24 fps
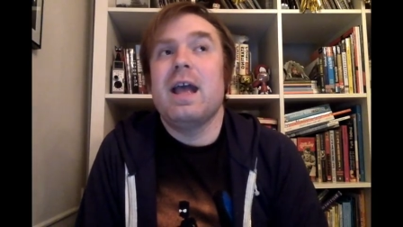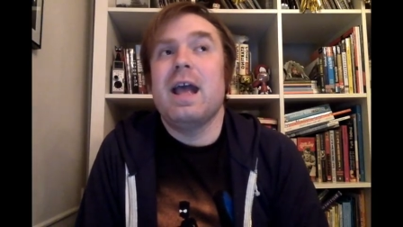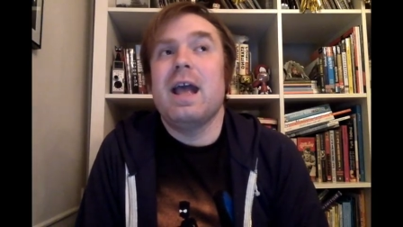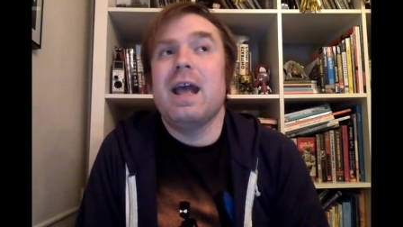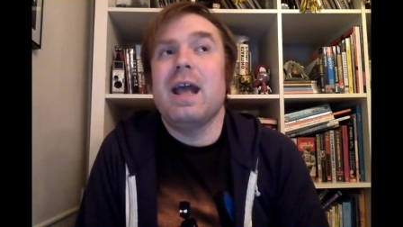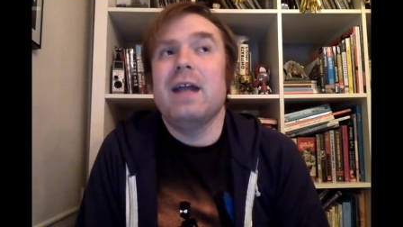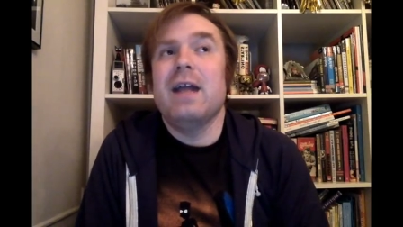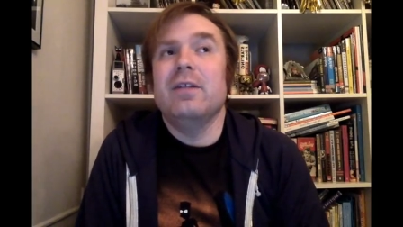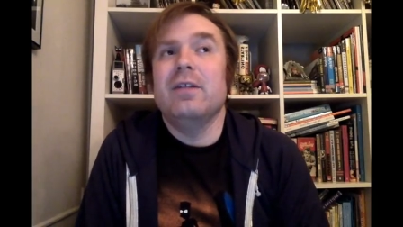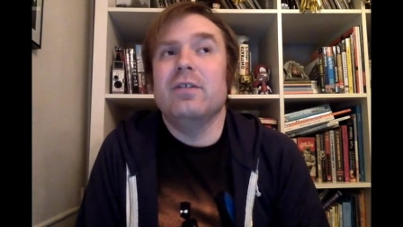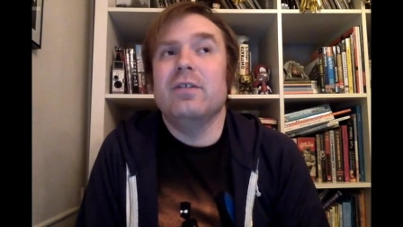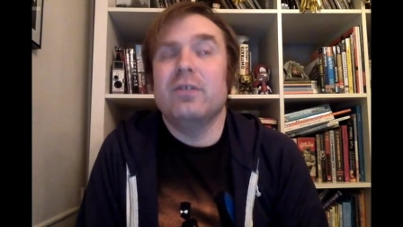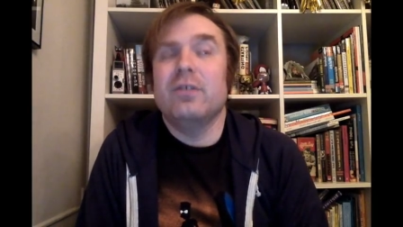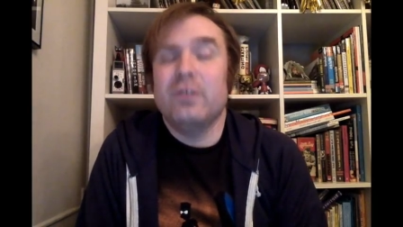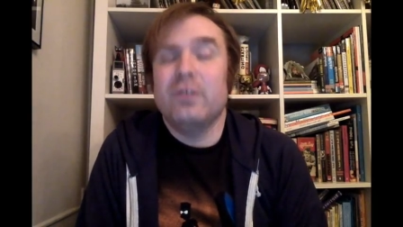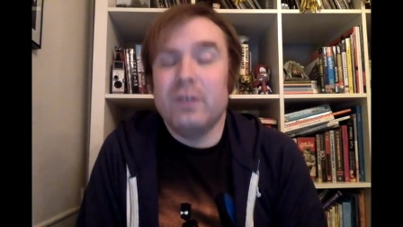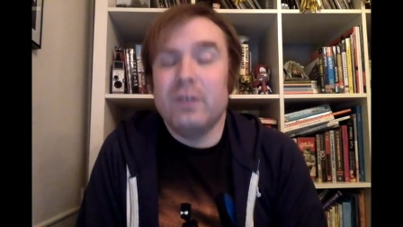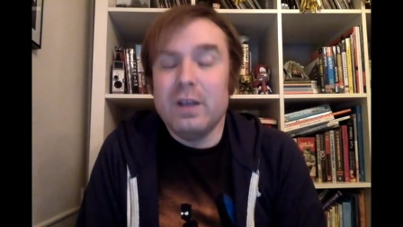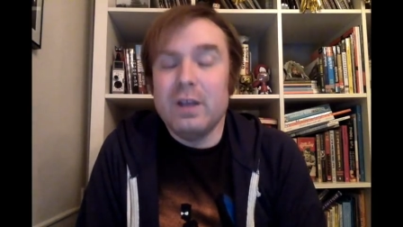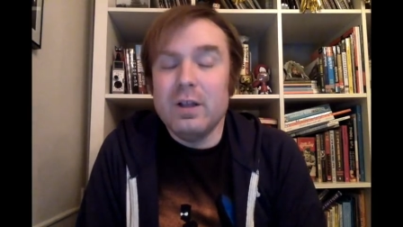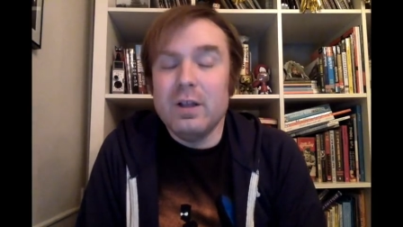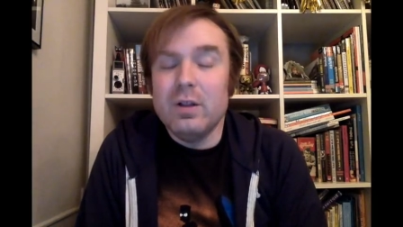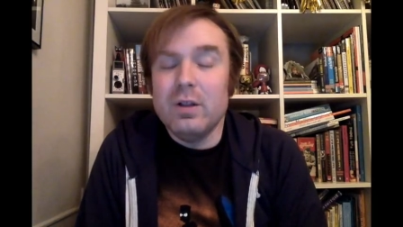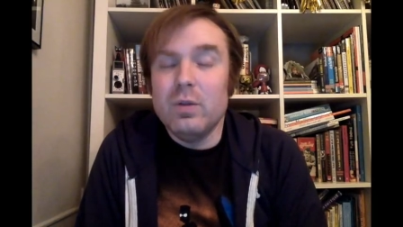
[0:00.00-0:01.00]
and
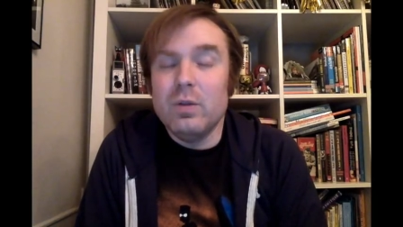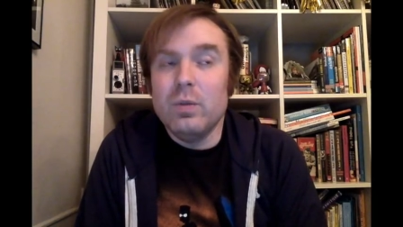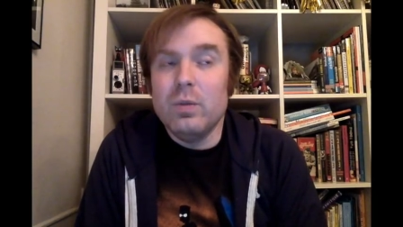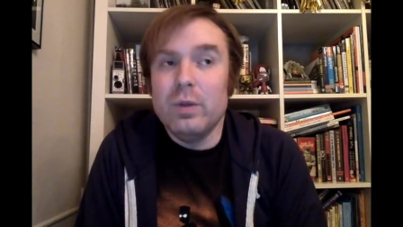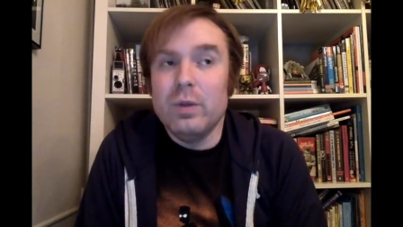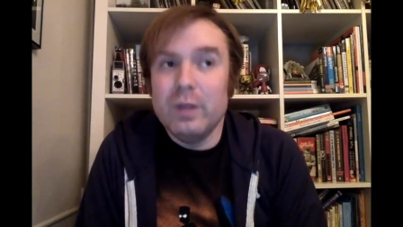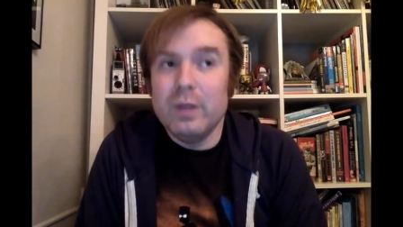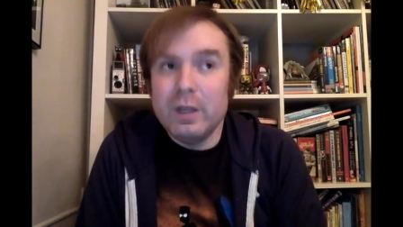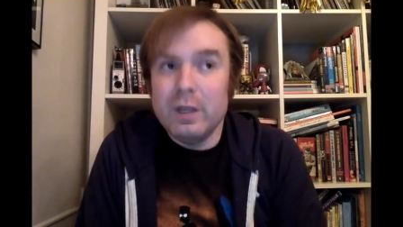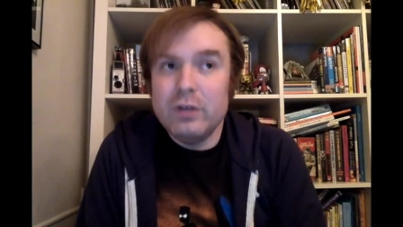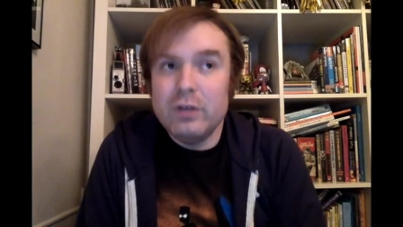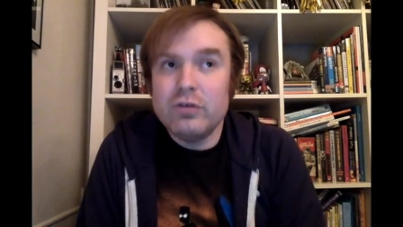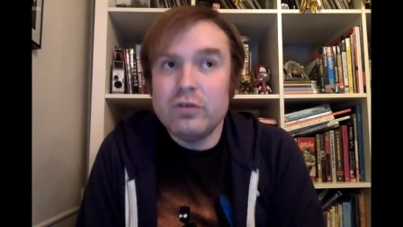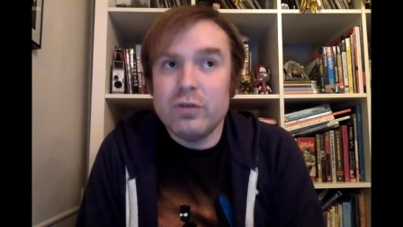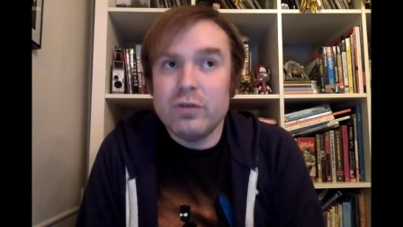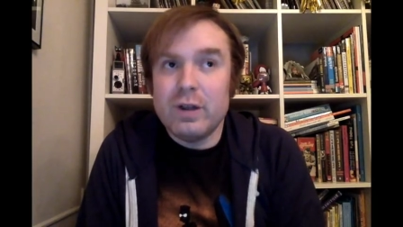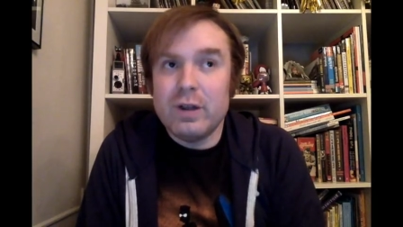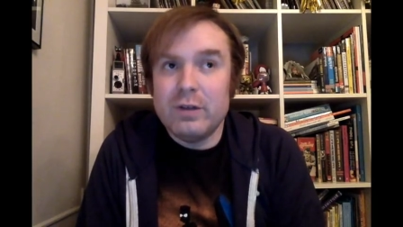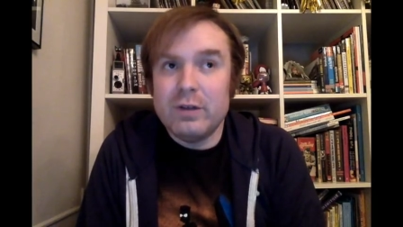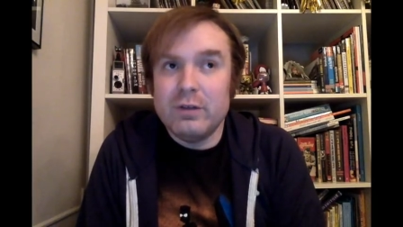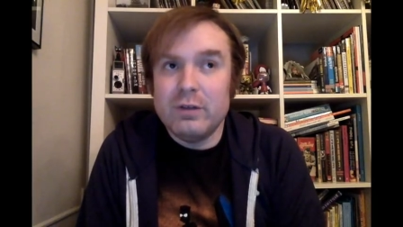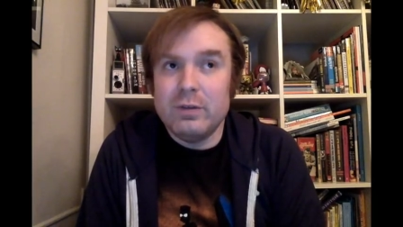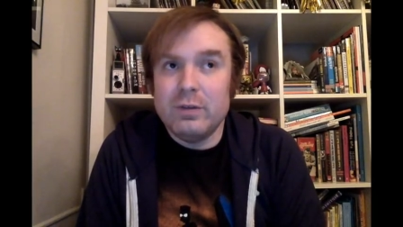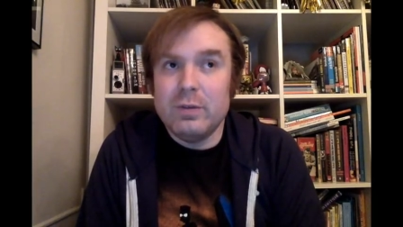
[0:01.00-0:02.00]
skill within
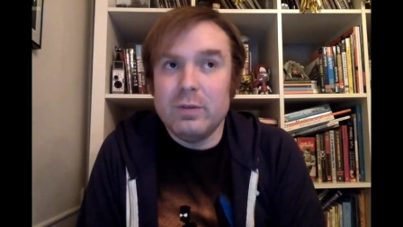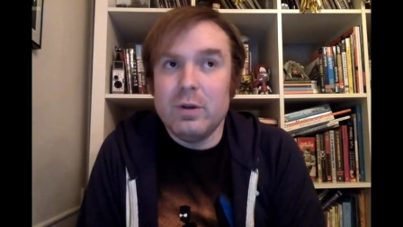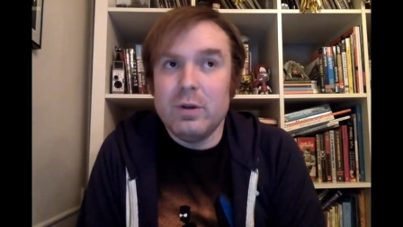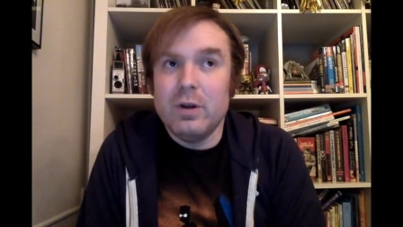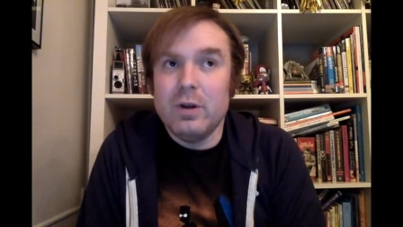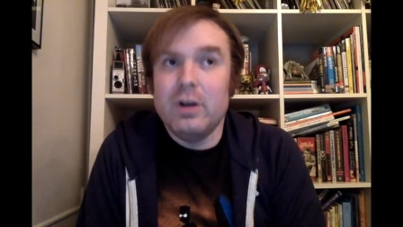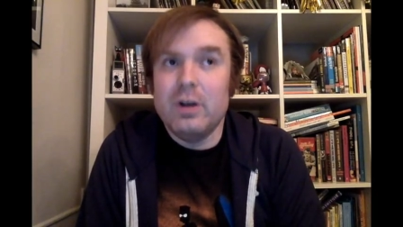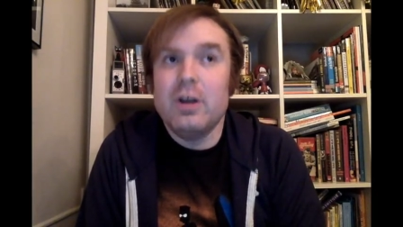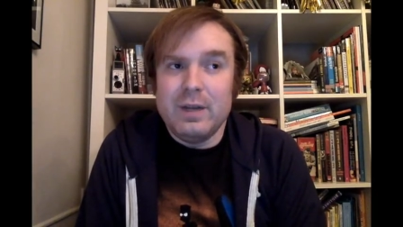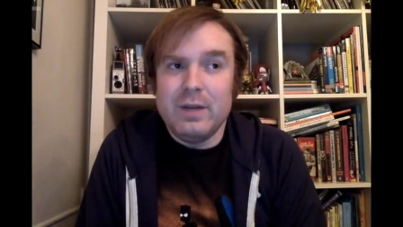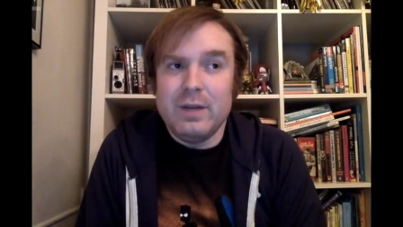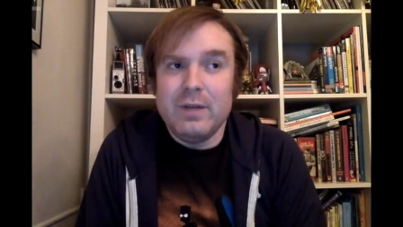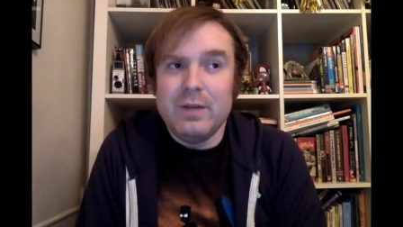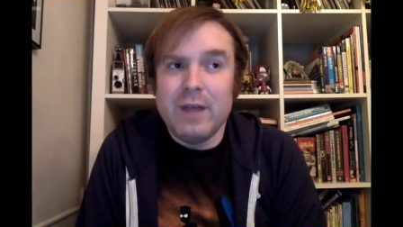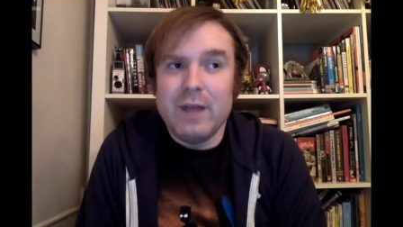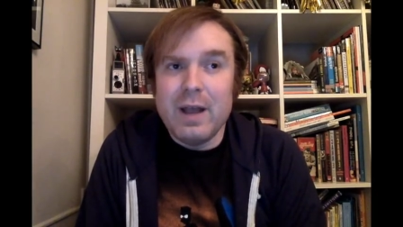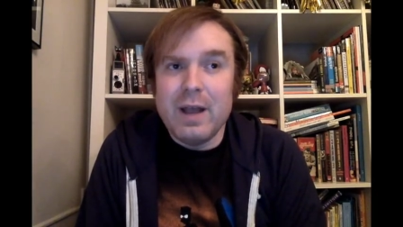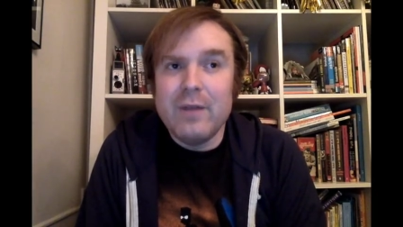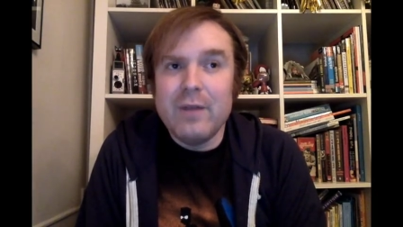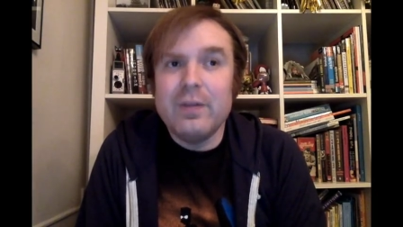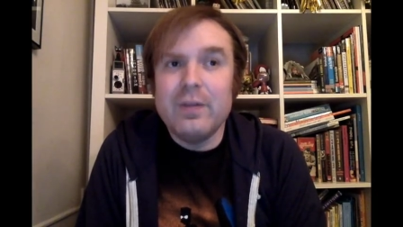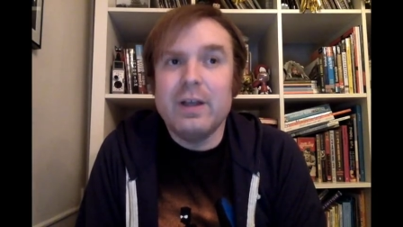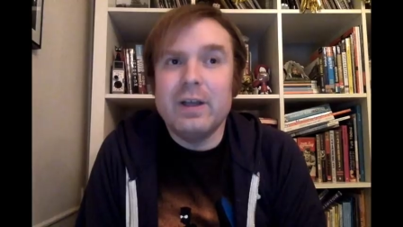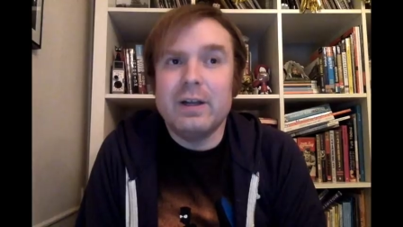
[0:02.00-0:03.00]
Jurassic Park kind of
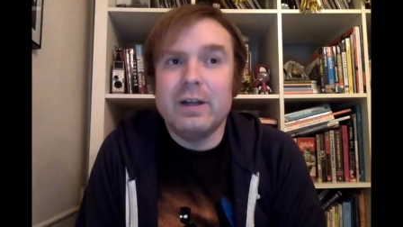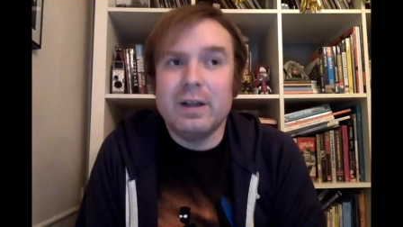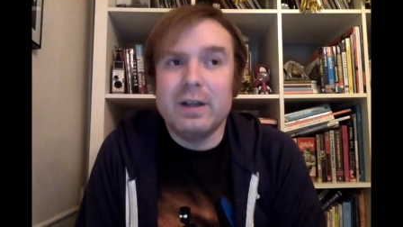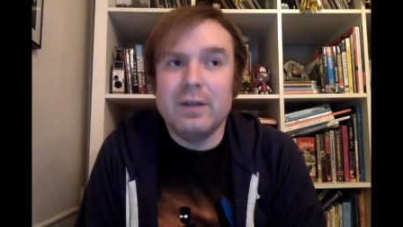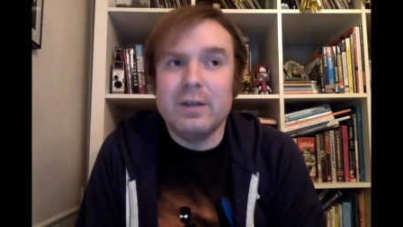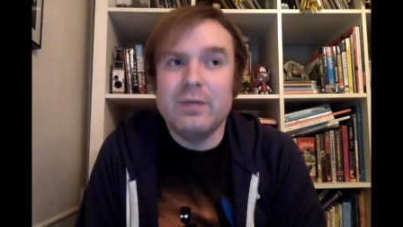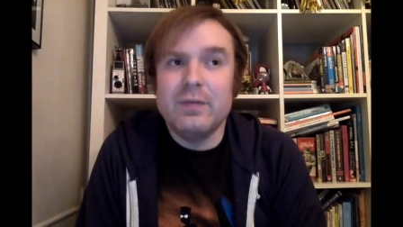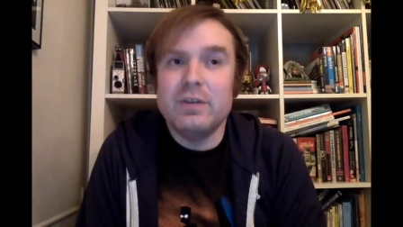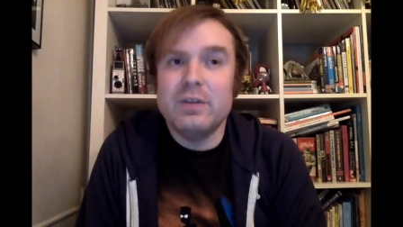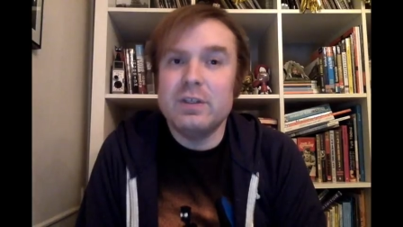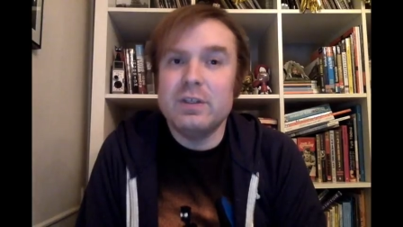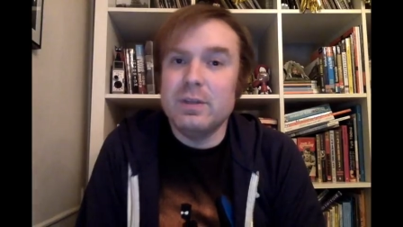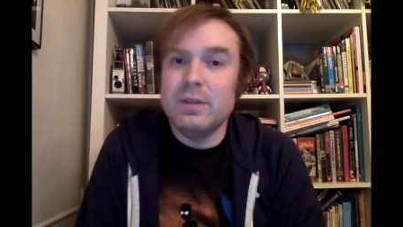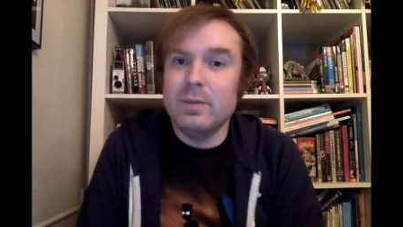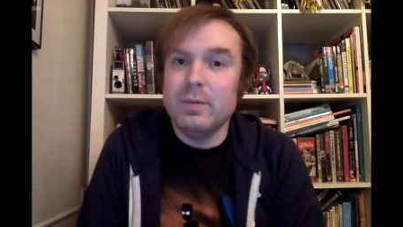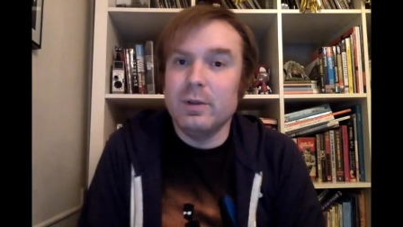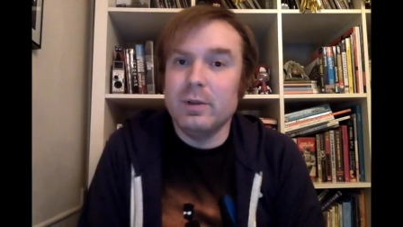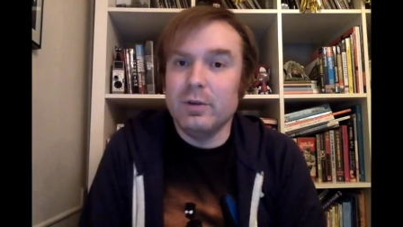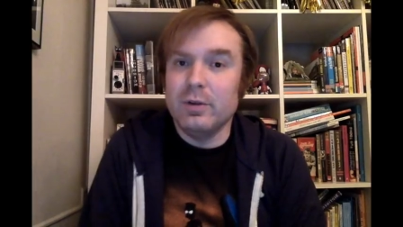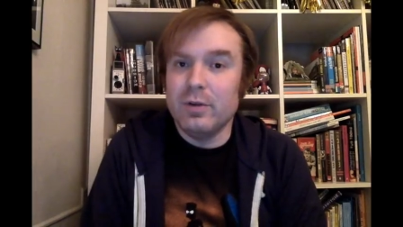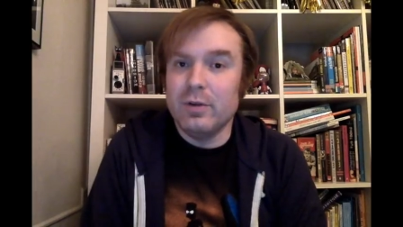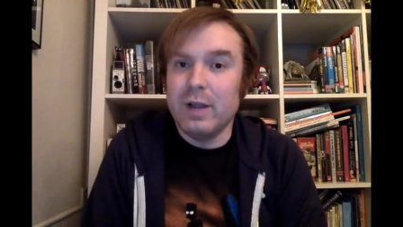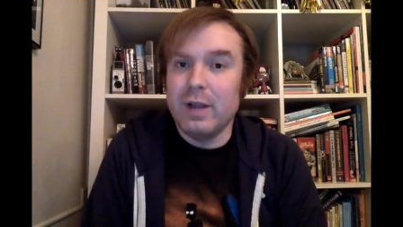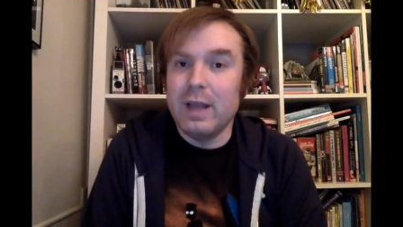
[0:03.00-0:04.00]
have that kind of
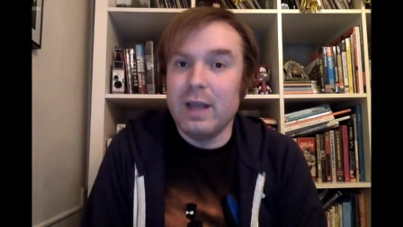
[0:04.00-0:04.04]
similar